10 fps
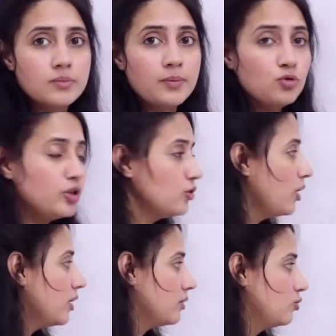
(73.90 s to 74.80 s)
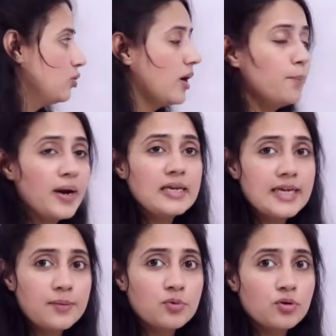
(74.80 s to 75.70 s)
Maybe you think you will compile
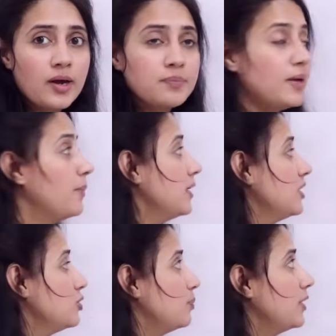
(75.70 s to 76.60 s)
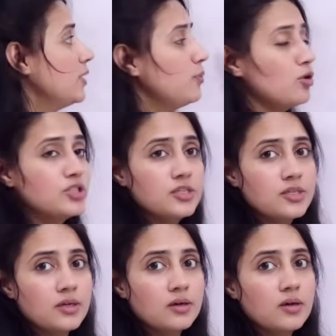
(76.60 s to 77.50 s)
that program, but this
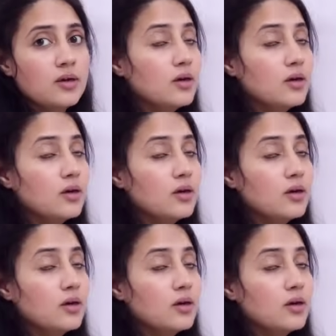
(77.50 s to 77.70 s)
pre-processing,